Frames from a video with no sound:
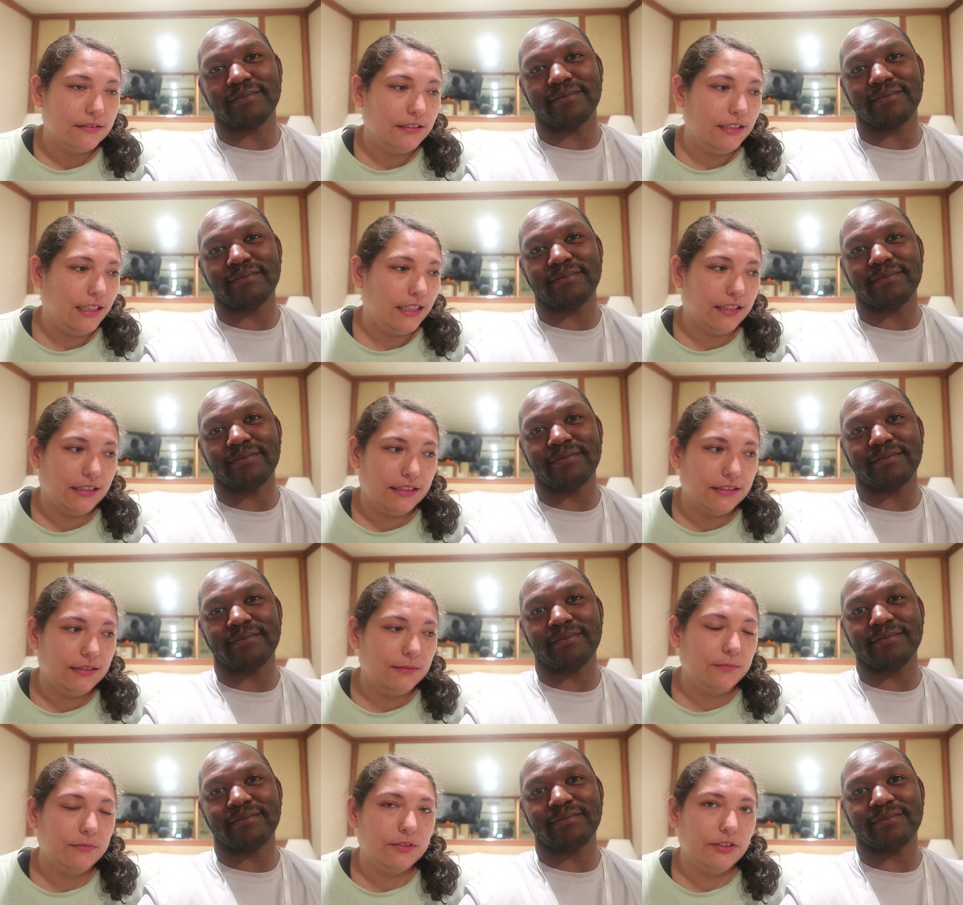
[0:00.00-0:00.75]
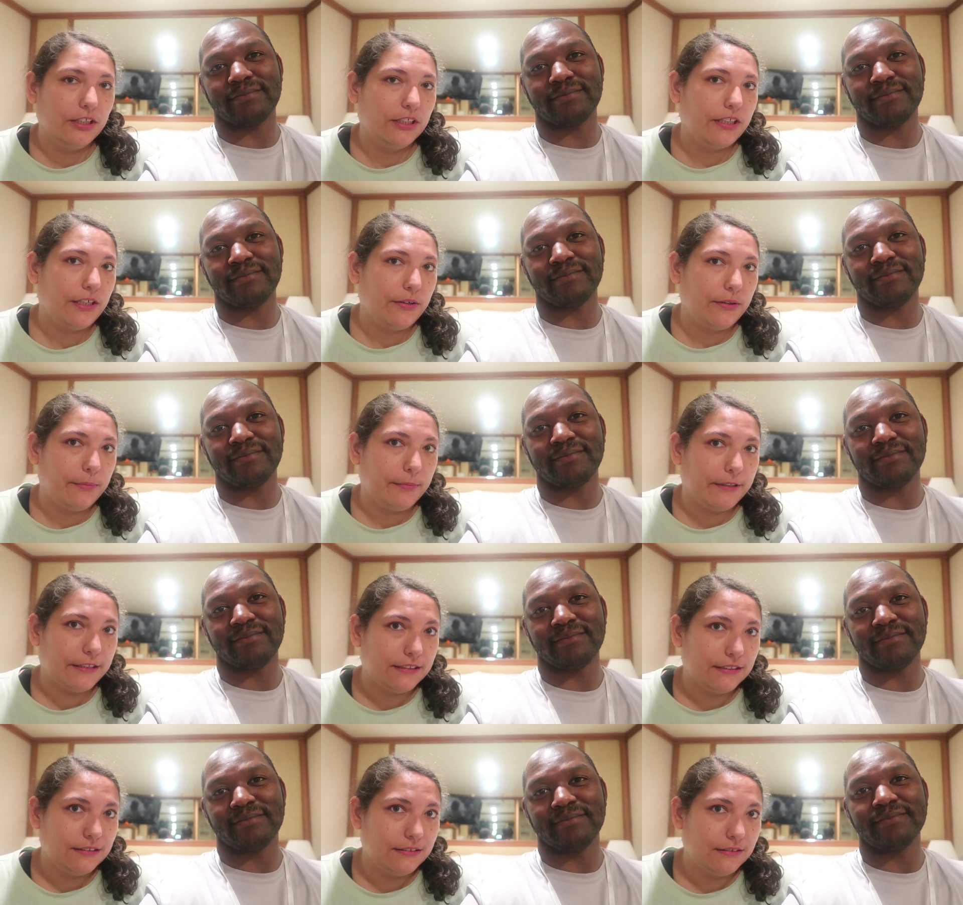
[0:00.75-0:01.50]
Speaker 1: Yeah, and then we're going to go to
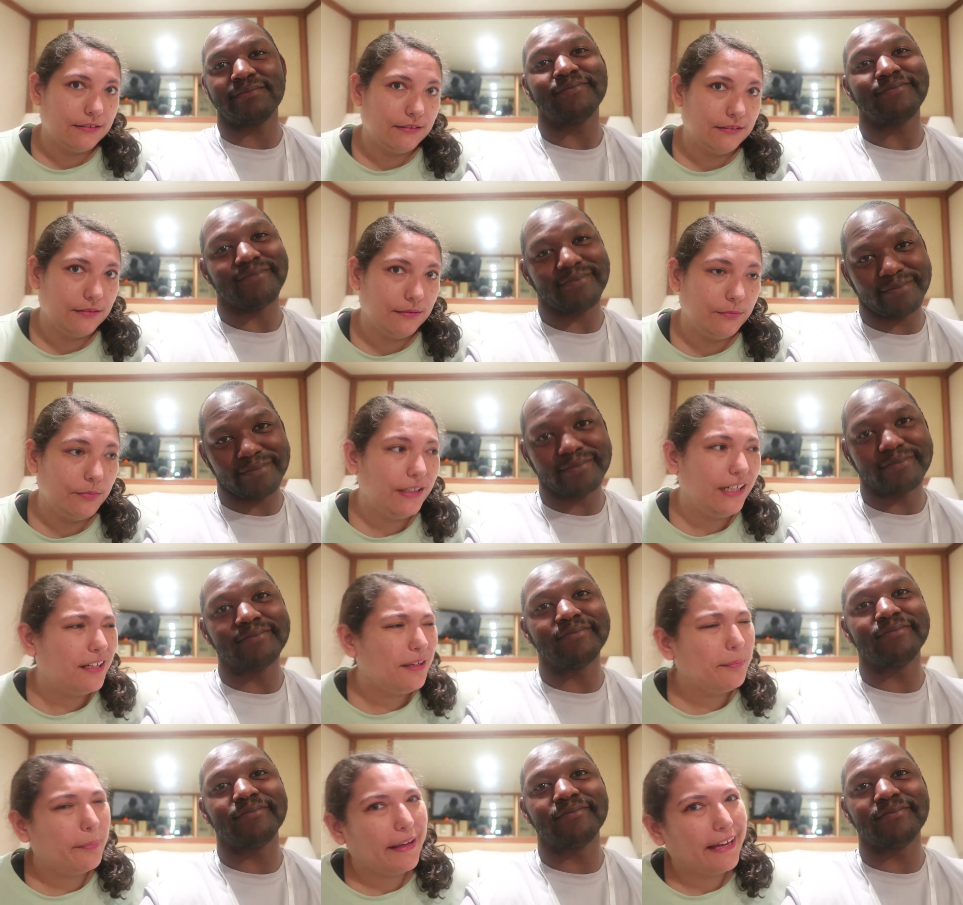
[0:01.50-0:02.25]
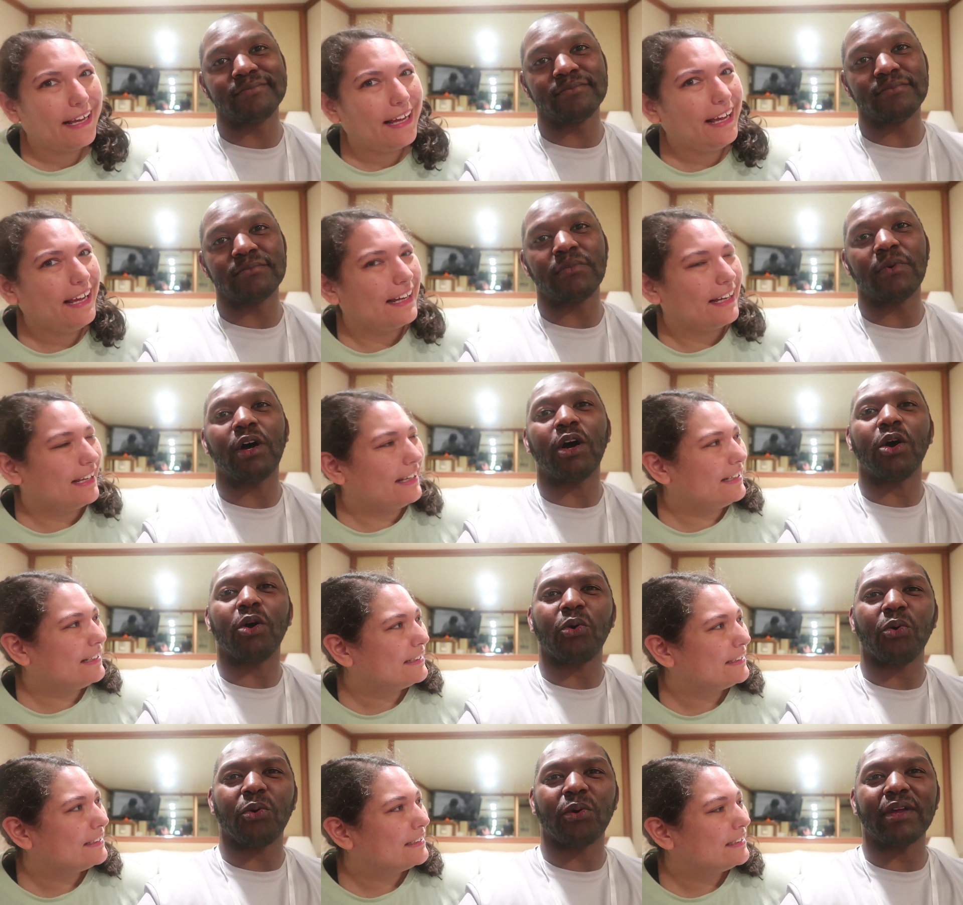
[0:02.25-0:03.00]
bed. Mm -hmm. We got to pack.
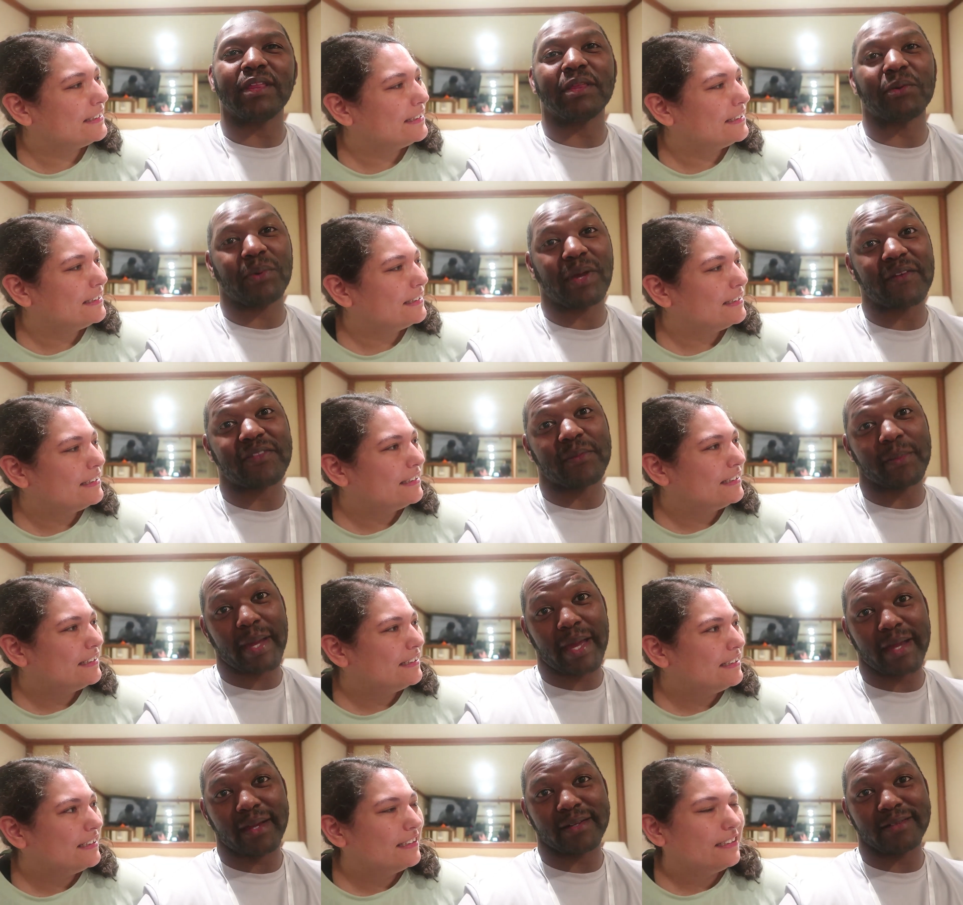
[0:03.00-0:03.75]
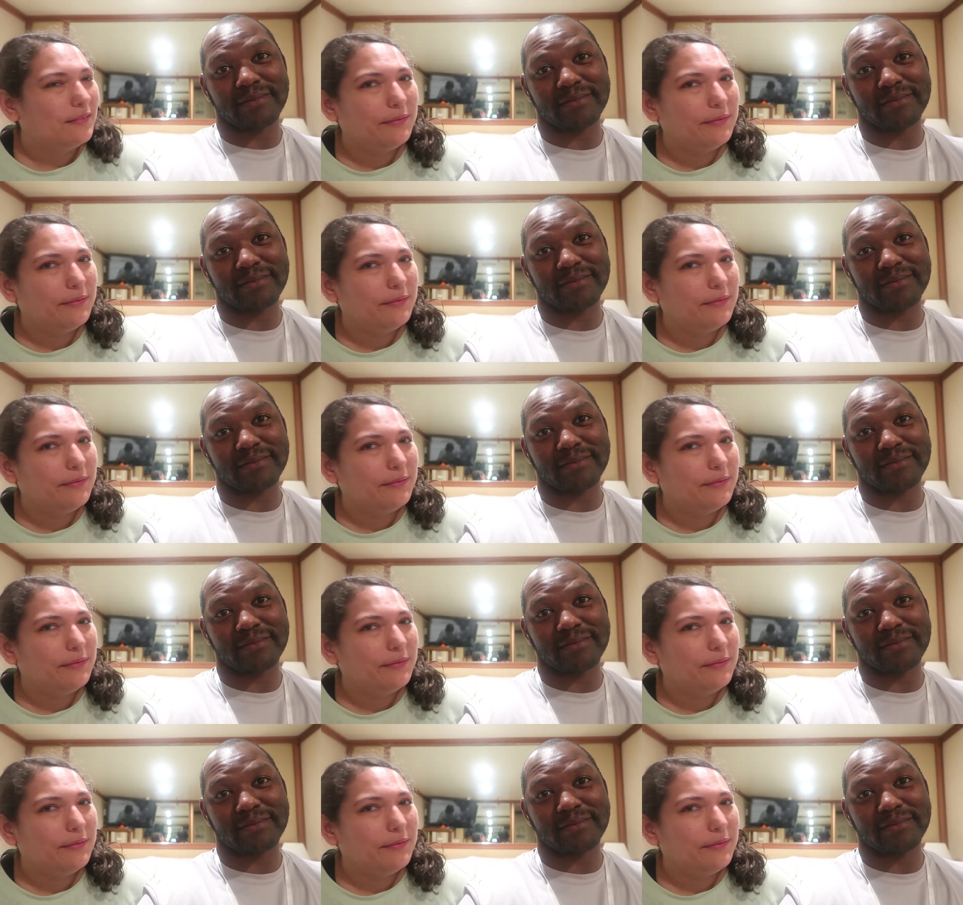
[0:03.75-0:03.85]
Speaker 2: Oh, and then we have to pack.